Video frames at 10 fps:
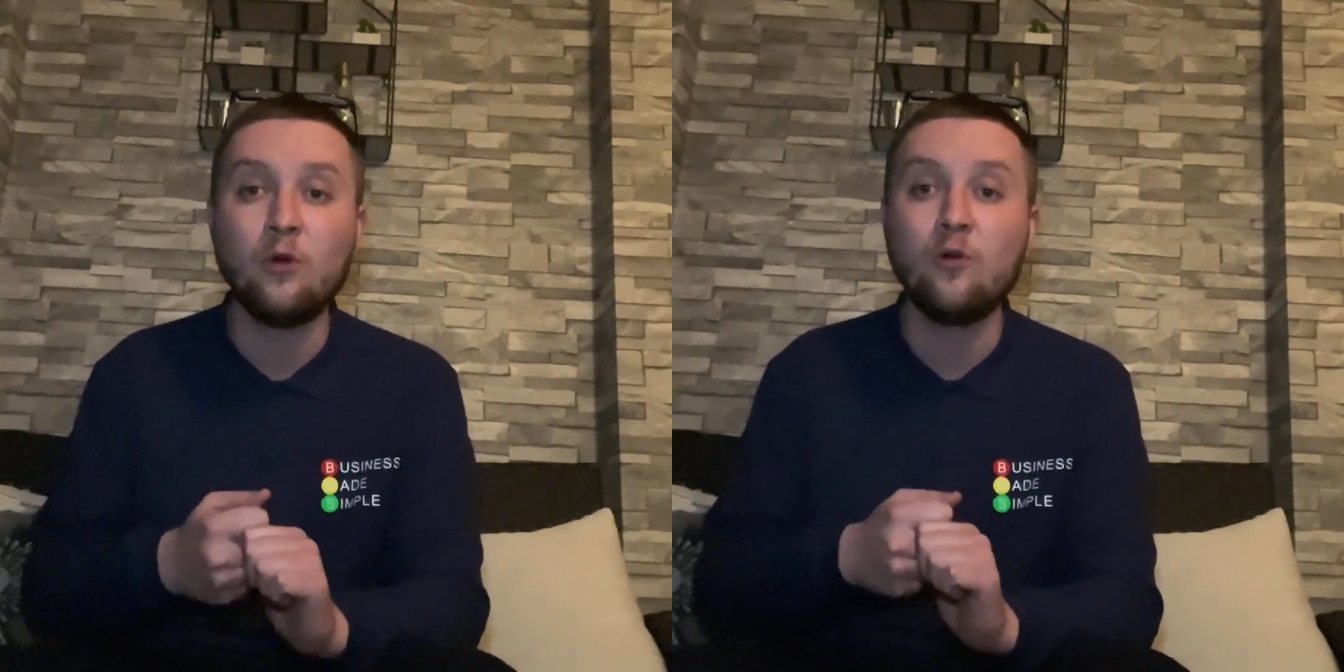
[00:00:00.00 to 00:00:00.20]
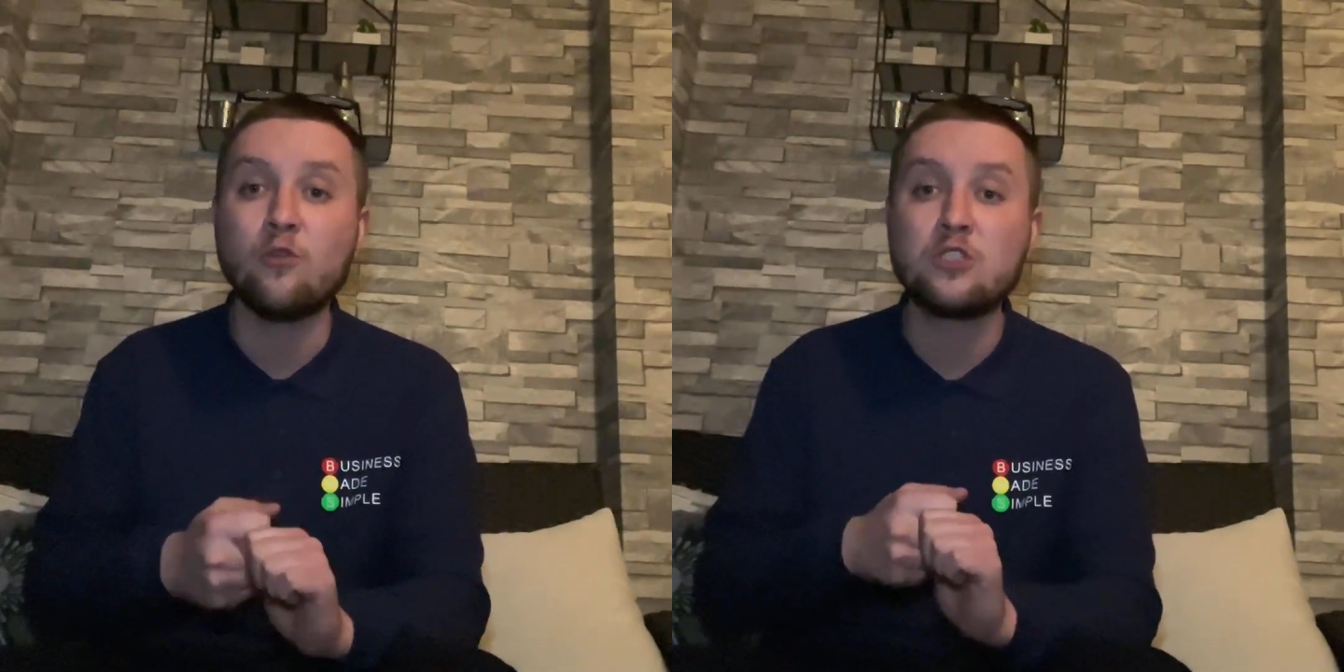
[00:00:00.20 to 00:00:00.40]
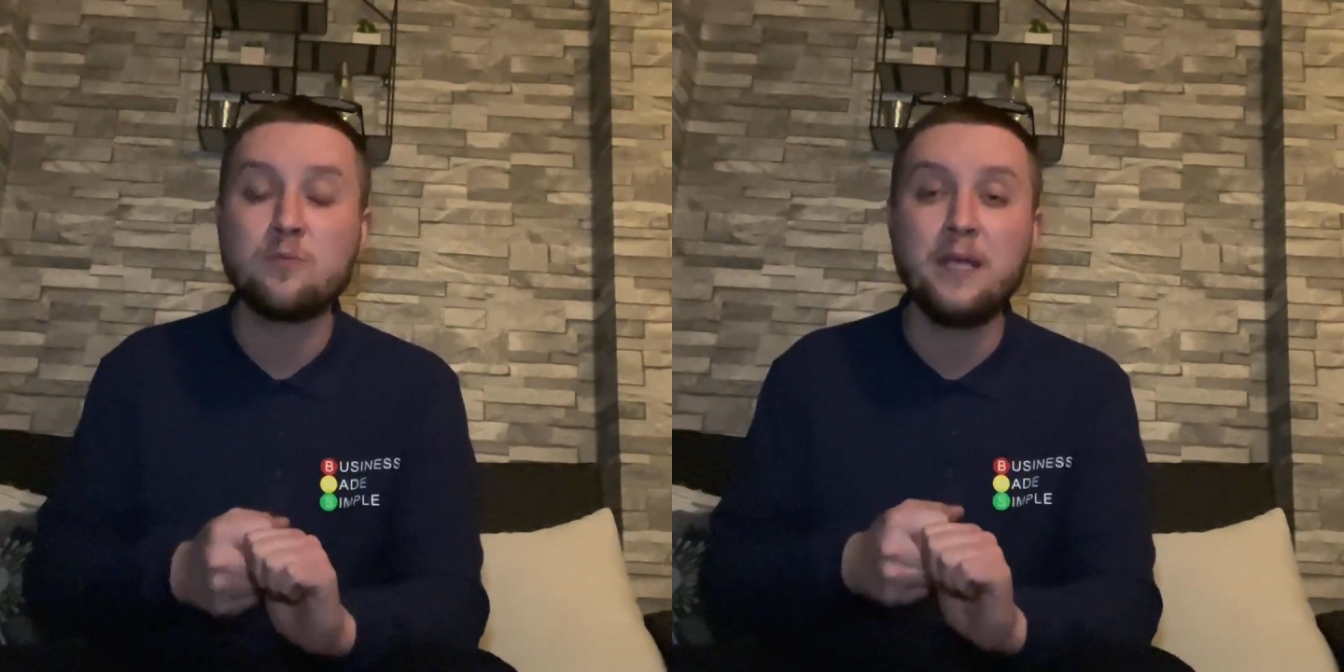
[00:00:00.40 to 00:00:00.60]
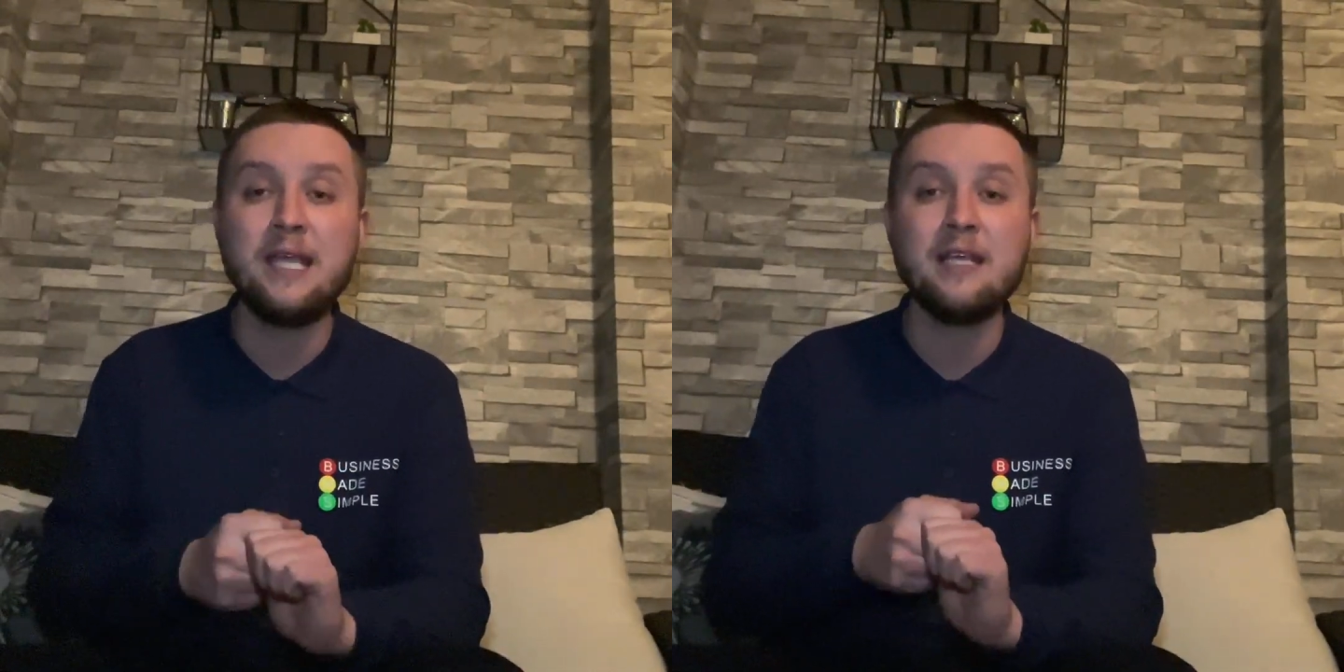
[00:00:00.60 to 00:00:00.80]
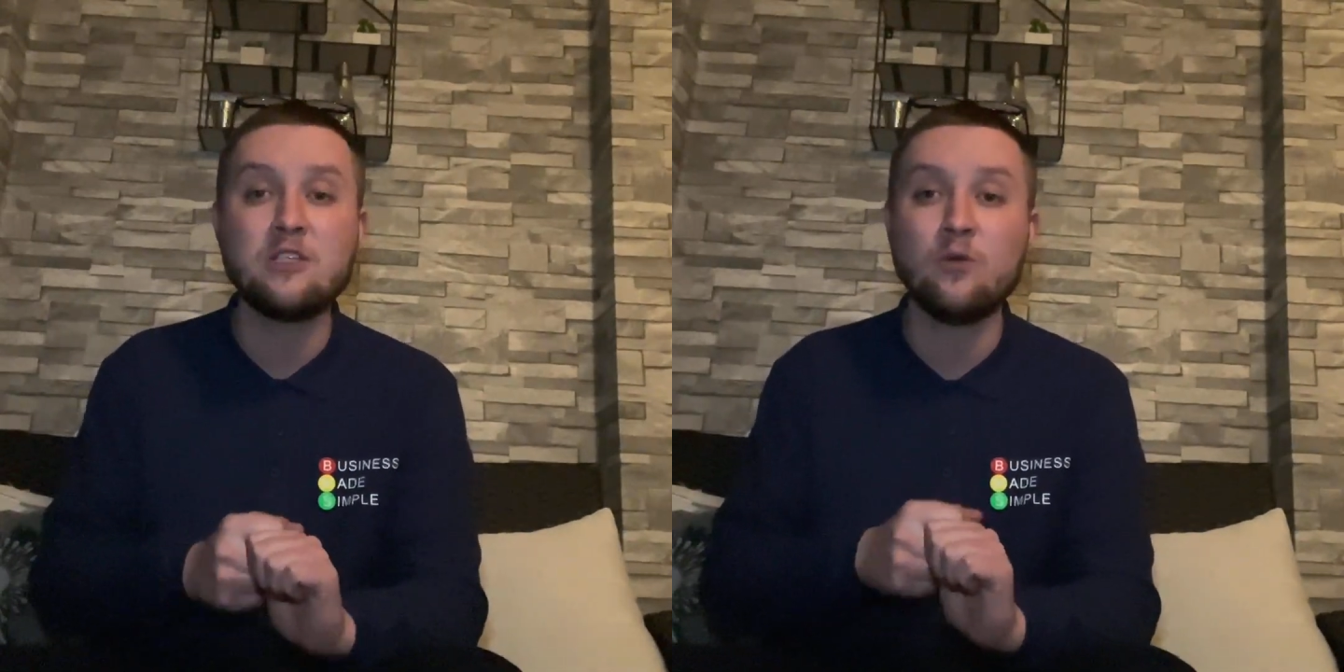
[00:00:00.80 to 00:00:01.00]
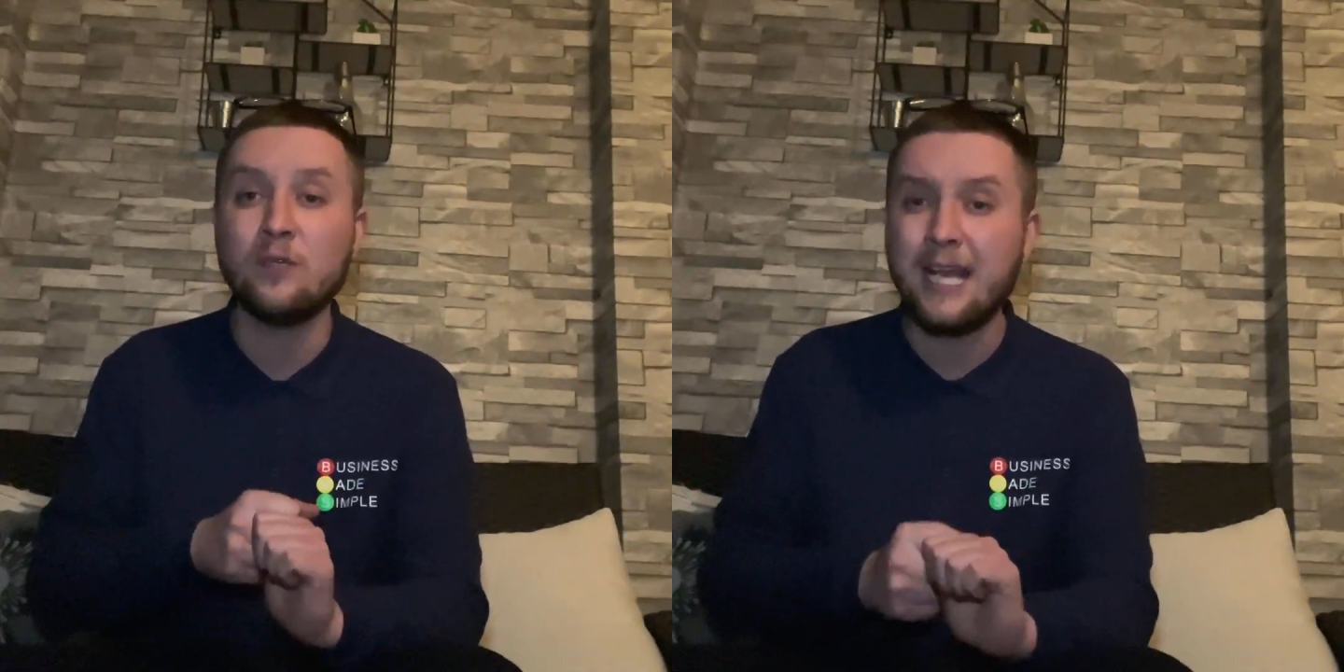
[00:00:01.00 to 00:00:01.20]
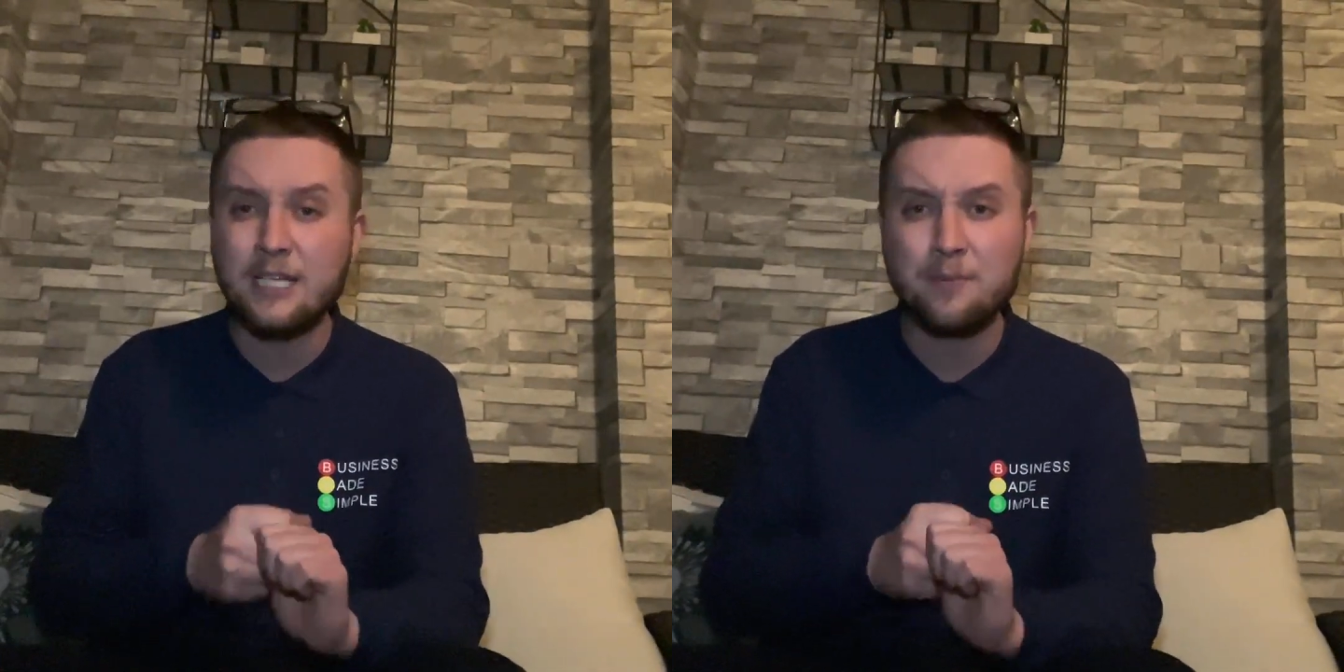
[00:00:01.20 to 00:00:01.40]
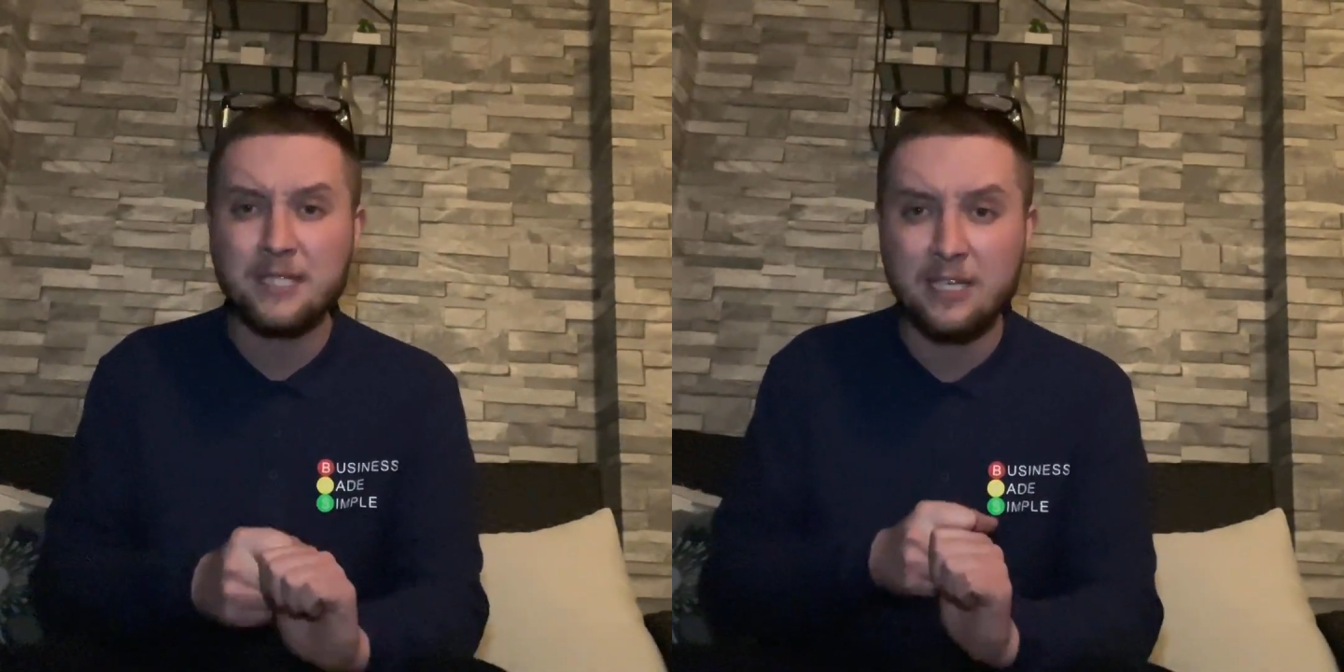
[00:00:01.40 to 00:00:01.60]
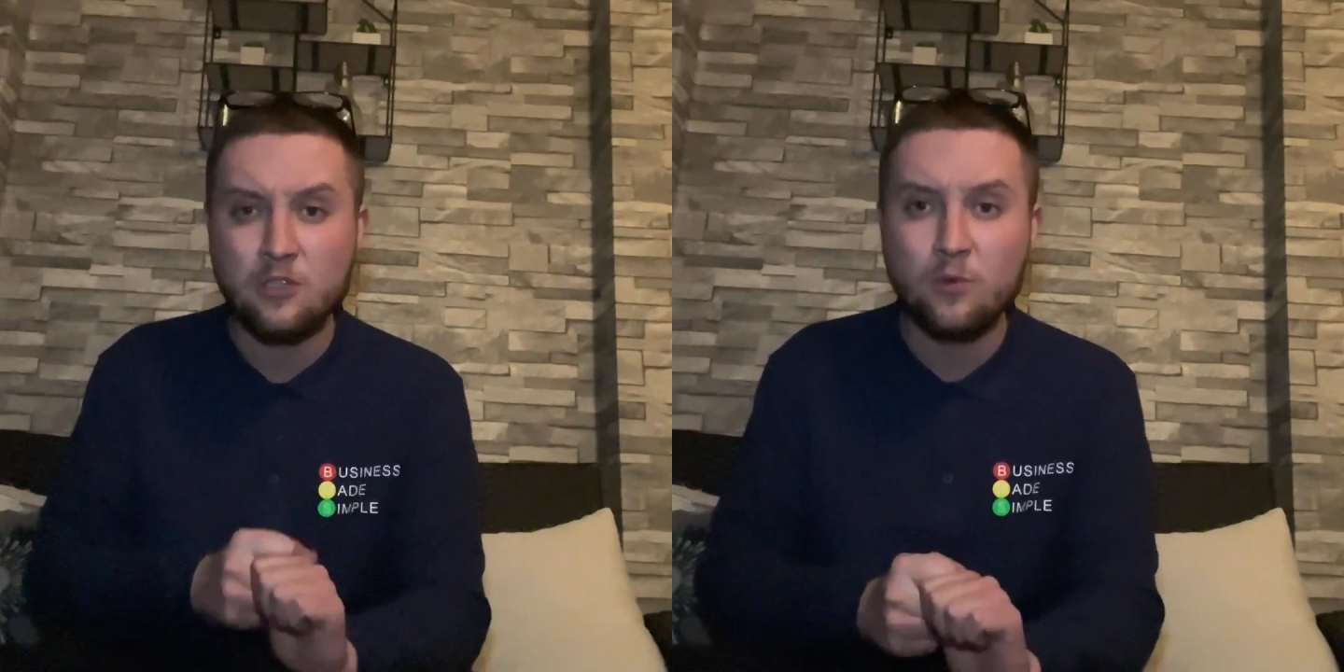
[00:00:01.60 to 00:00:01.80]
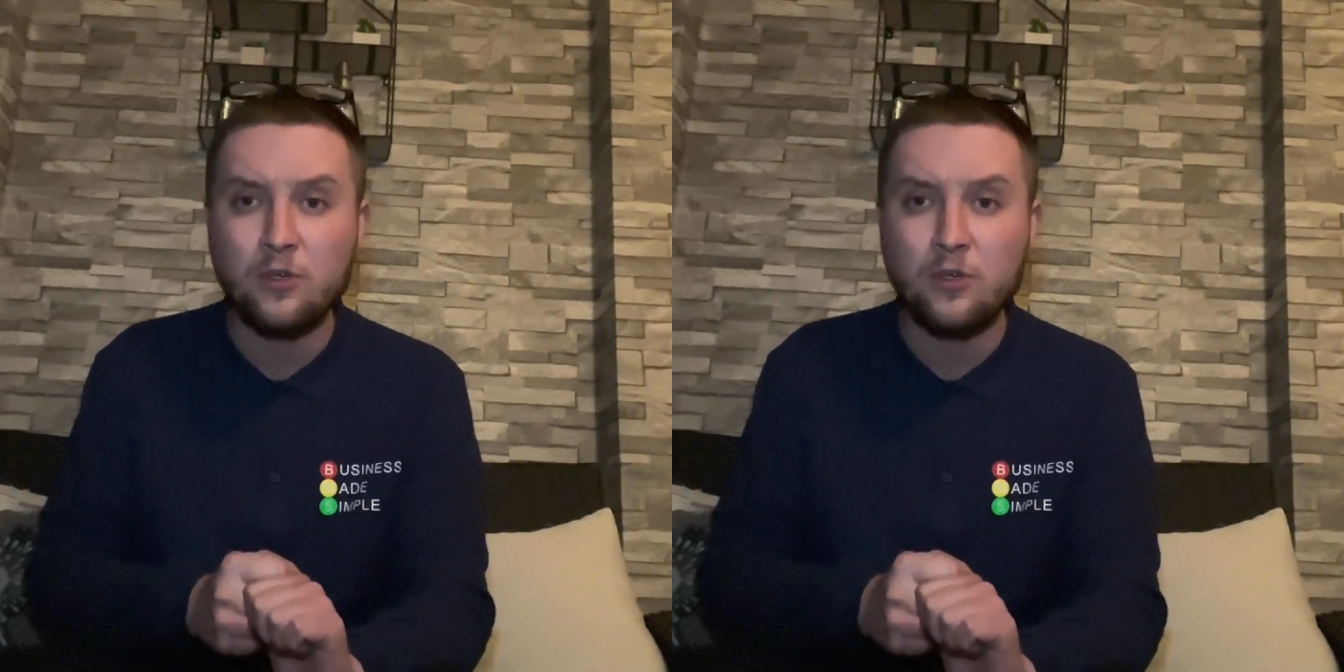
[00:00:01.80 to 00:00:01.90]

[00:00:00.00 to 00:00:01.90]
or you're speaking to your next potential